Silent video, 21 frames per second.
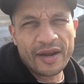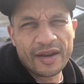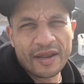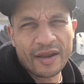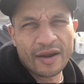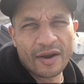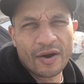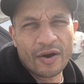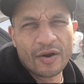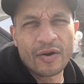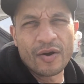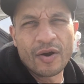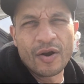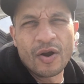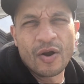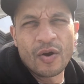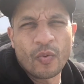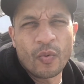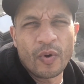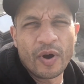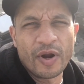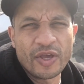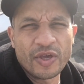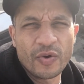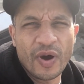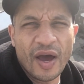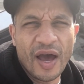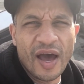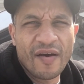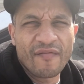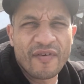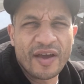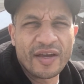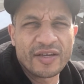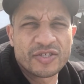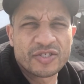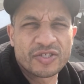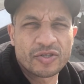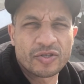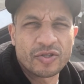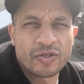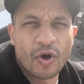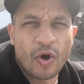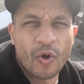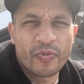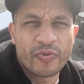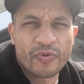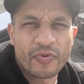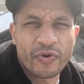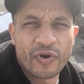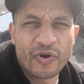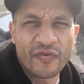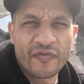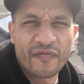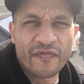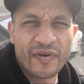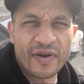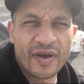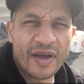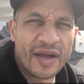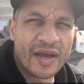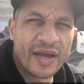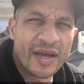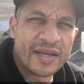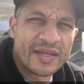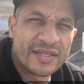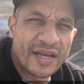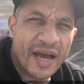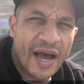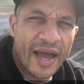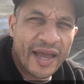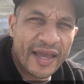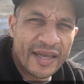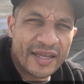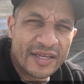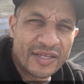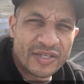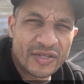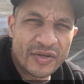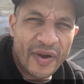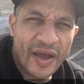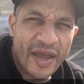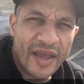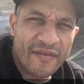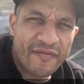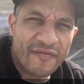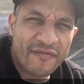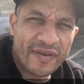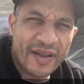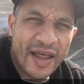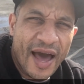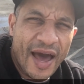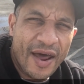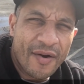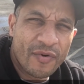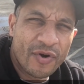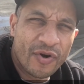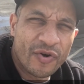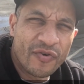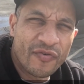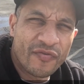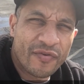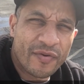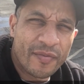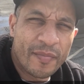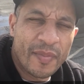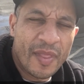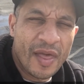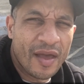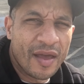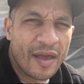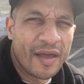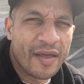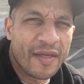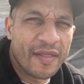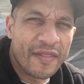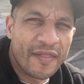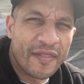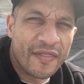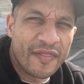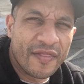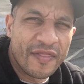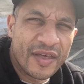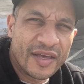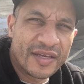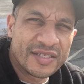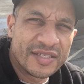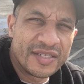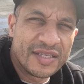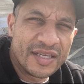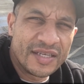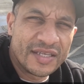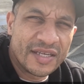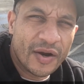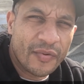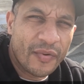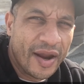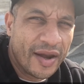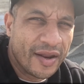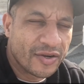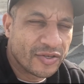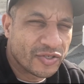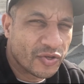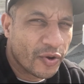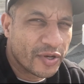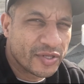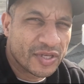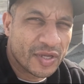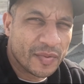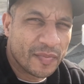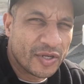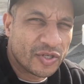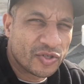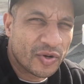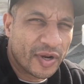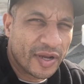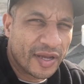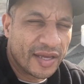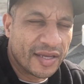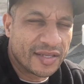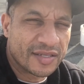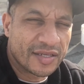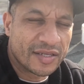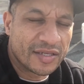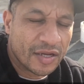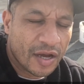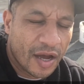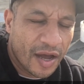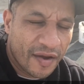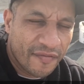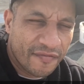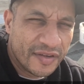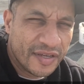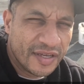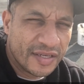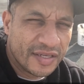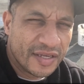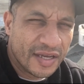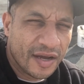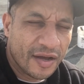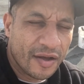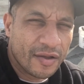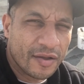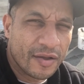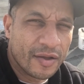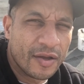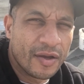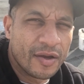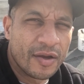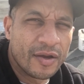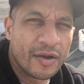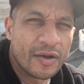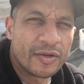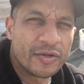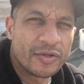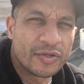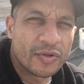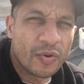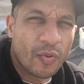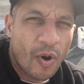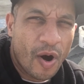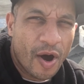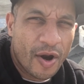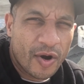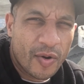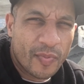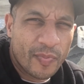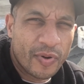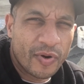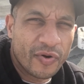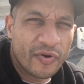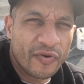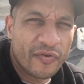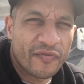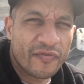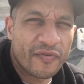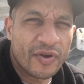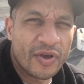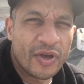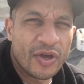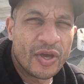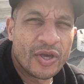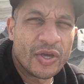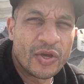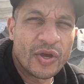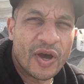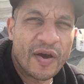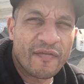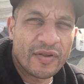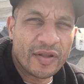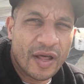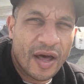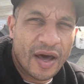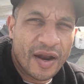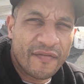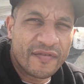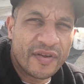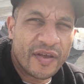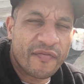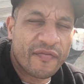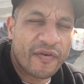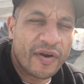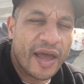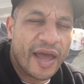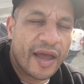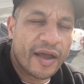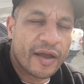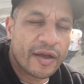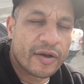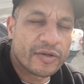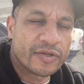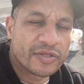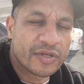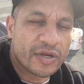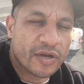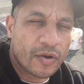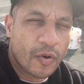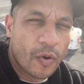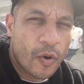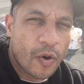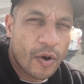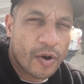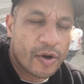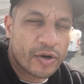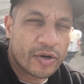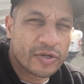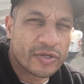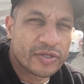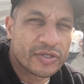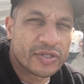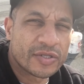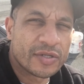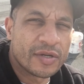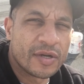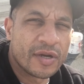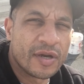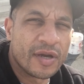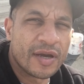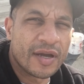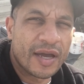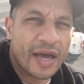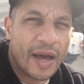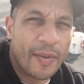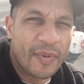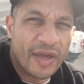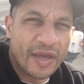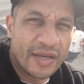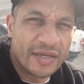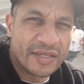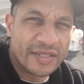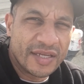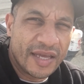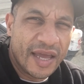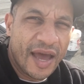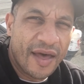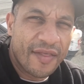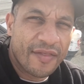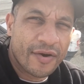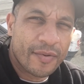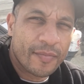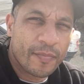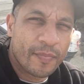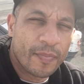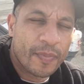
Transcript: here, where you have a sloped roof tying into a flat roof, this detail right here is always going to be tricky. It's a tough detail to waterproof. You have a lot of different angles and corners coming in together,